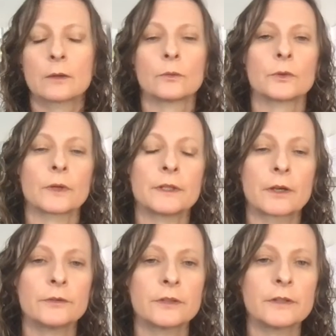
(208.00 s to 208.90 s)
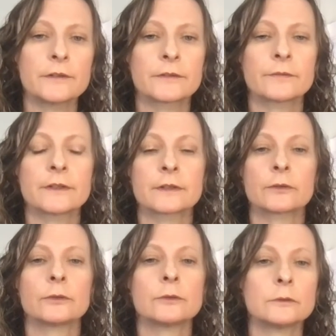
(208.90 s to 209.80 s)
What do I notice?
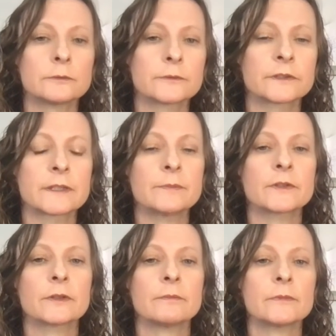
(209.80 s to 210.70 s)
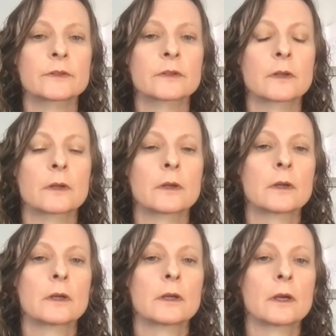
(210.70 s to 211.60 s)
Physical symptoms.
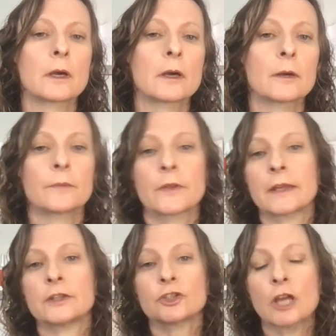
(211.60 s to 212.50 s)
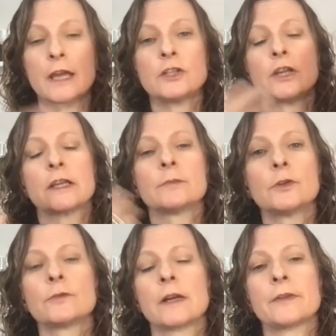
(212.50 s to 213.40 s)
They can change, they can
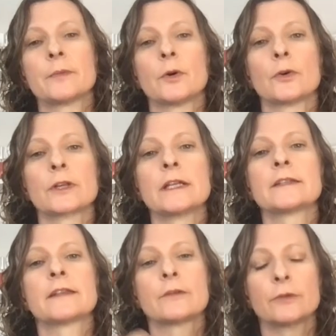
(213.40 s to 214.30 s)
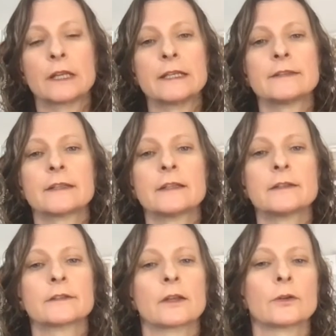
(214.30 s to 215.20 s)
move around the body as they're releasing.
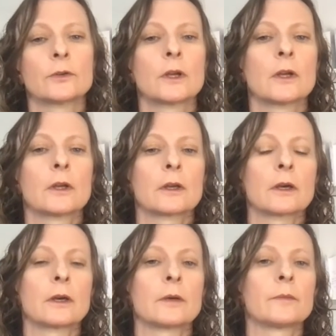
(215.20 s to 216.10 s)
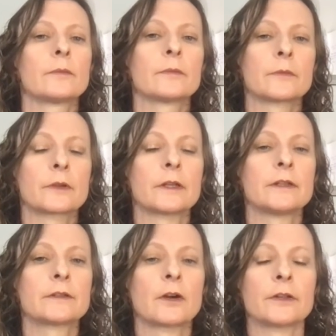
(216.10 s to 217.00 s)
So
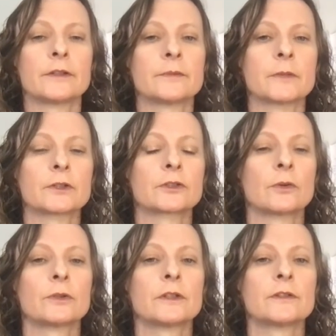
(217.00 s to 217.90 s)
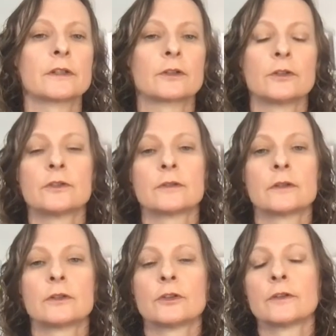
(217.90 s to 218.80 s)
the tightness in my shoulders, it could
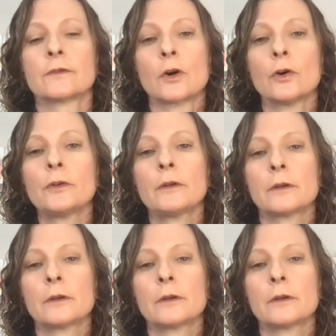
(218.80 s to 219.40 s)
have gone.